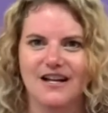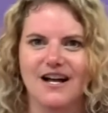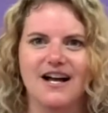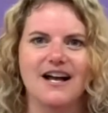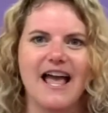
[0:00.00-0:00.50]

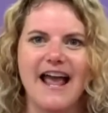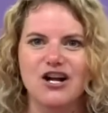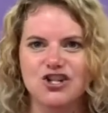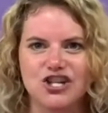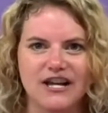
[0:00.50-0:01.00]
a
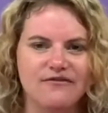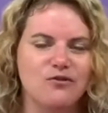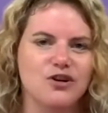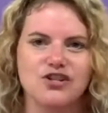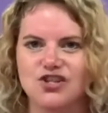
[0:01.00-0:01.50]
handkerchief
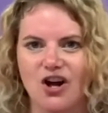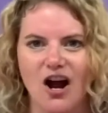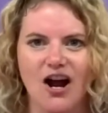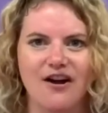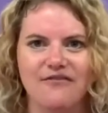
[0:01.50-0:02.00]
or a
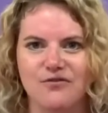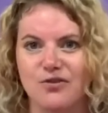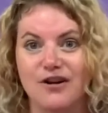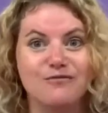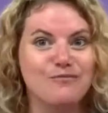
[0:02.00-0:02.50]
scarf,
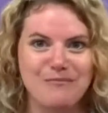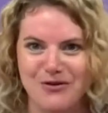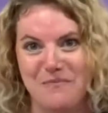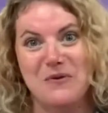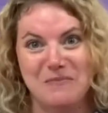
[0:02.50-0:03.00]
or
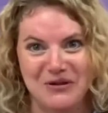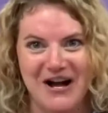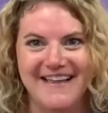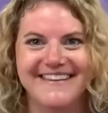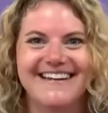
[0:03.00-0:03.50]
remember the burp
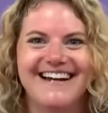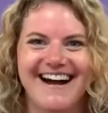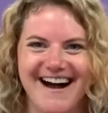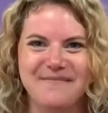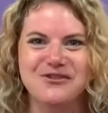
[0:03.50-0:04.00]
cloth.
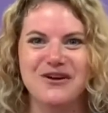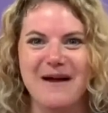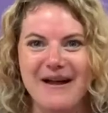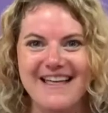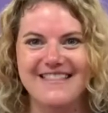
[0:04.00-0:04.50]
So
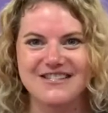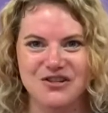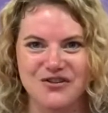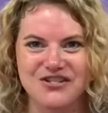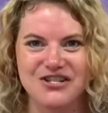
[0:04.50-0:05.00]
grab anything that's
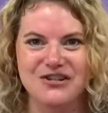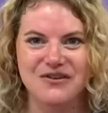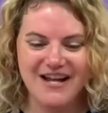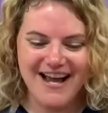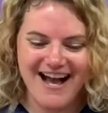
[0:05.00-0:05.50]
close to
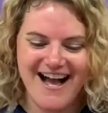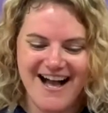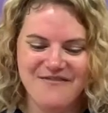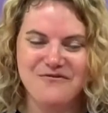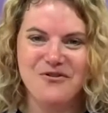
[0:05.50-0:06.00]
you
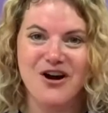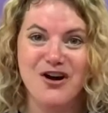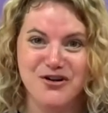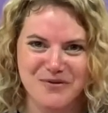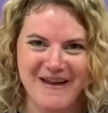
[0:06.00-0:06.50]
for our
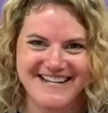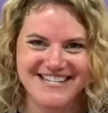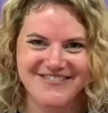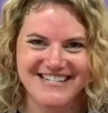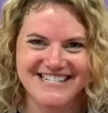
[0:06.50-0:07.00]
group
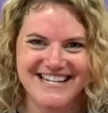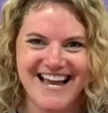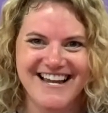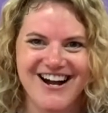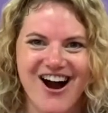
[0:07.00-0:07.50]
activity
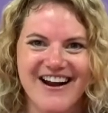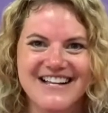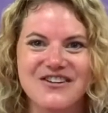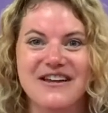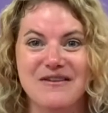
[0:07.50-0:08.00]
today. All
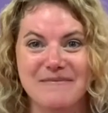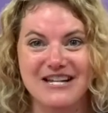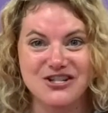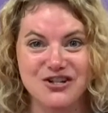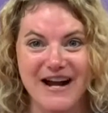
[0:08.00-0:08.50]
right, so I'll give you a
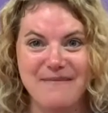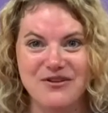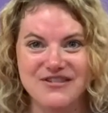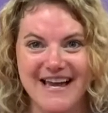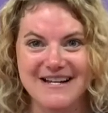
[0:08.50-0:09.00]
minute to grab
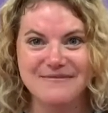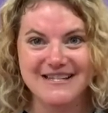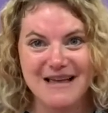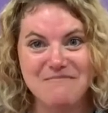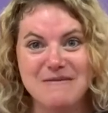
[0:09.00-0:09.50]
those items
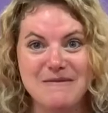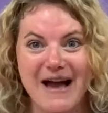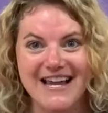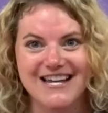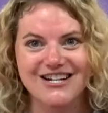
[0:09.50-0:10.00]
and then meet me
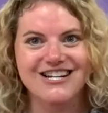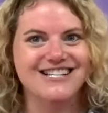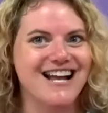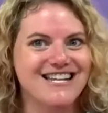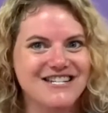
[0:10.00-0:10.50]
back here because
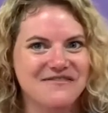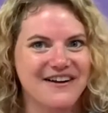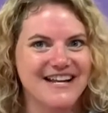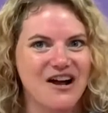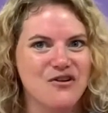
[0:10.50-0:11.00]
I need to
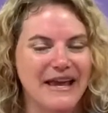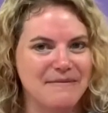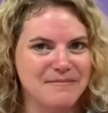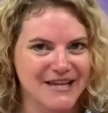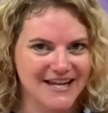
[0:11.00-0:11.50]
find out who came
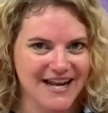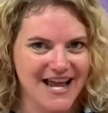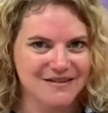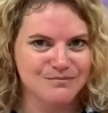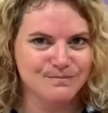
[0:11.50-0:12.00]
to play today.